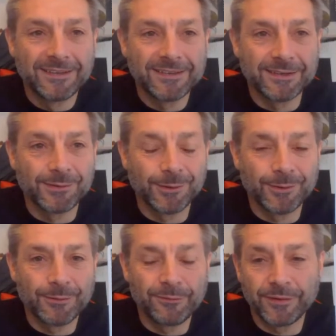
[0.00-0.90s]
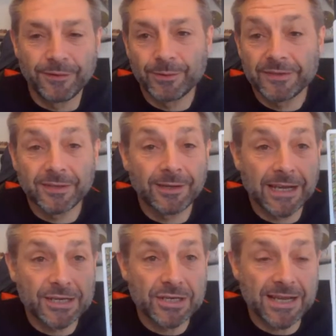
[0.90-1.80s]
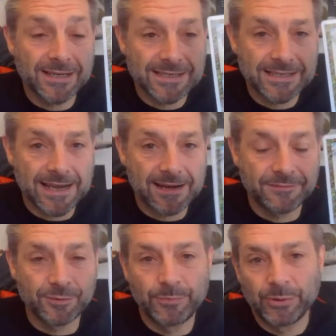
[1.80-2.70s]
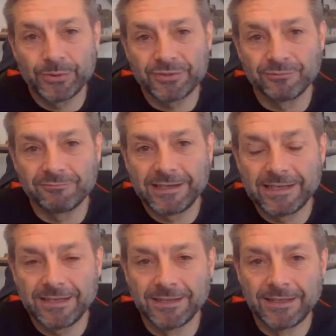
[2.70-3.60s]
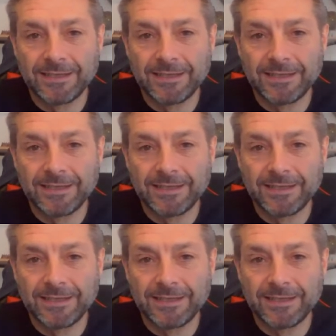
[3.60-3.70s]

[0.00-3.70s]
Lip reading: So a new viewer. So hashtag stag for a personal reading